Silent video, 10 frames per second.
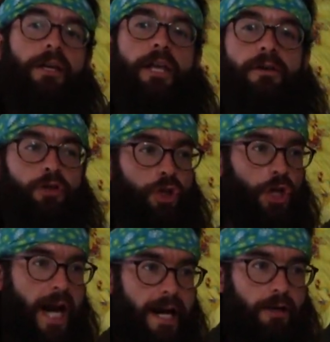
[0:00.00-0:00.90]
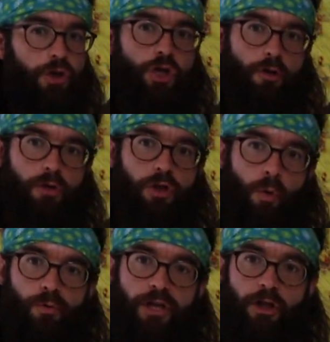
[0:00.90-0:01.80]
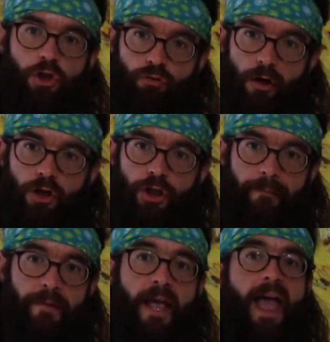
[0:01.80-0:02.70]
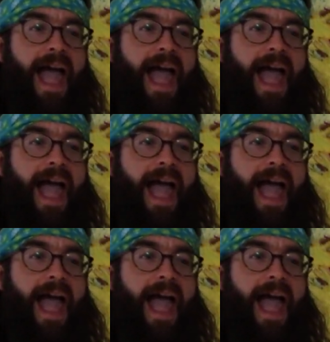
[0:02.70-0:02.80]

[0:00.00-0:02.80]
can change your soul's construction